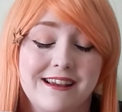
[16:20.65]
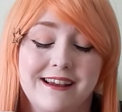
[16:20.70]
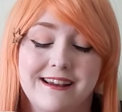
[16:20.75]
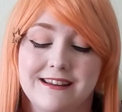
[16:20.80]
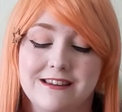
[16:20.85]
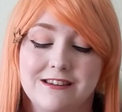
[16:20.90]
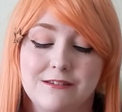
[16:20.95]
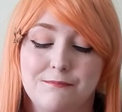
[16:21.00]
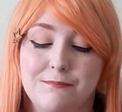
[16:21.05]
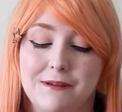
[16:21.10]

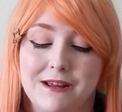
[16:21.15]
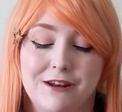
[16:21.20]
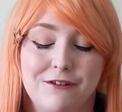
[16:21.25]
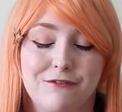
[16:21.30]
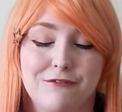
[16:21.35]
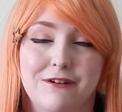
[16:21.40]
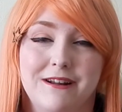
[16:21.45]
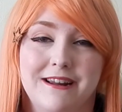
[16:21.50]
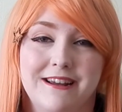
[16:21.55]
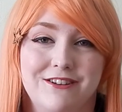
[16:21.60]
It's been a
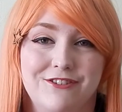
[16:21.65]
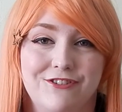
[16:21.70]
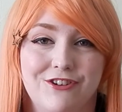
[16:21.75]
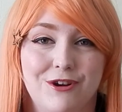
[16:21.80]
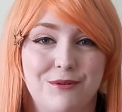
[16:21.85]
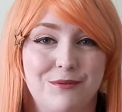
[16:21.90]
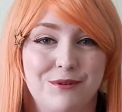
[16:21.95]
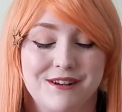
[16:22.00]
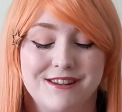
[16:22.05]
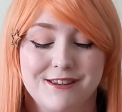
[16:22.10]
really
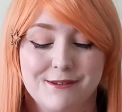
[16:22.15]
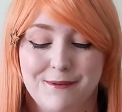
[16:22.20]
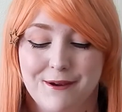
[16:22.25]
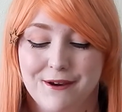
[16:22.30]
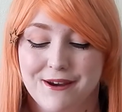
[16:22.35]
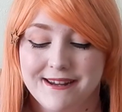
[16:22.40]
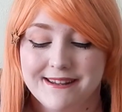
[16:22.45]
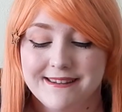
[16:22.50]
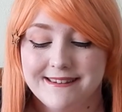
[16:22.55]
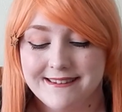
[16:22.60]
enjoyable
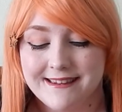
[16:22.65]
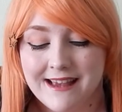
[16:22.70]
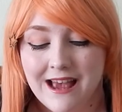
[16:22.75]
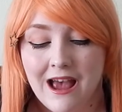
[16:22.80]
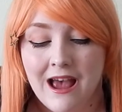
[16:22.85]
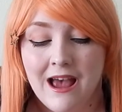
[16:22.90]
experience.